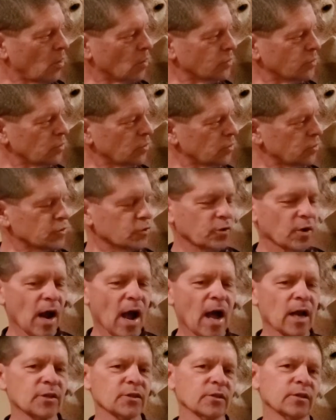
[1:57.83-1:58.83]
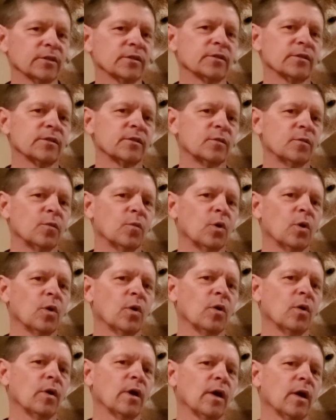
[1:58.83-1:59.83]
those little scratches
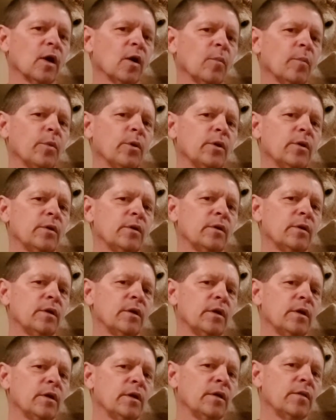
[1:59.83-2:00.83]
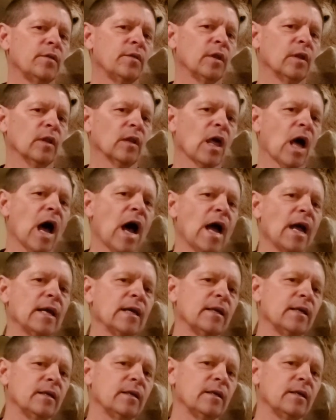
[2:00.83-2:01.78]
will help the light